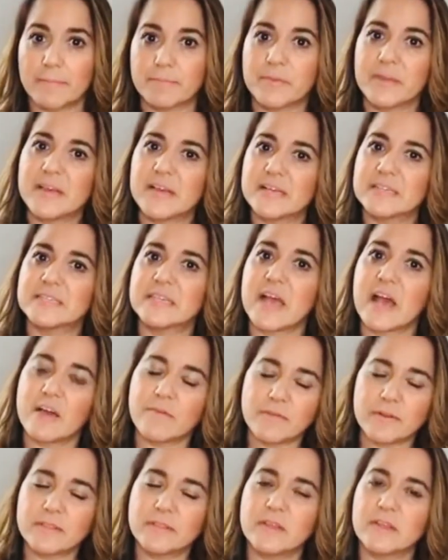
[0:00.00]
because
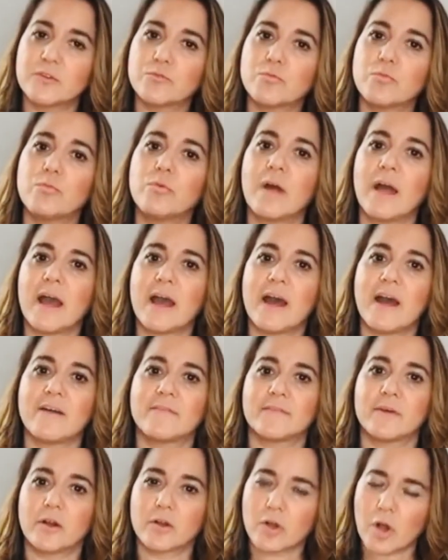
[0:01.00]
everything will
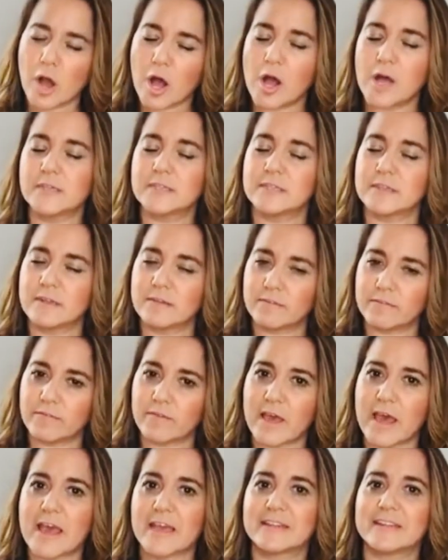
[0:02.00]
have a cause and
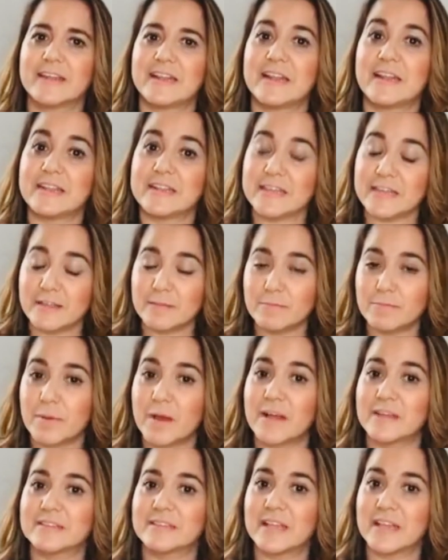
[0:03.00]
effect and an
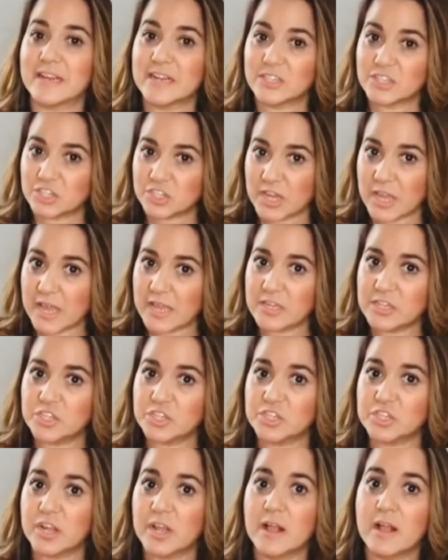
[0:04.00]
impact and a
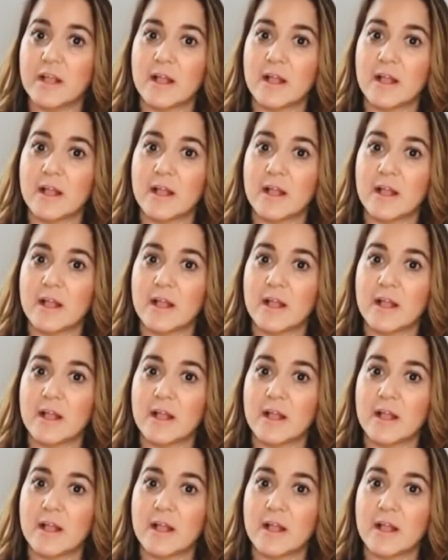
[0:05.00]
change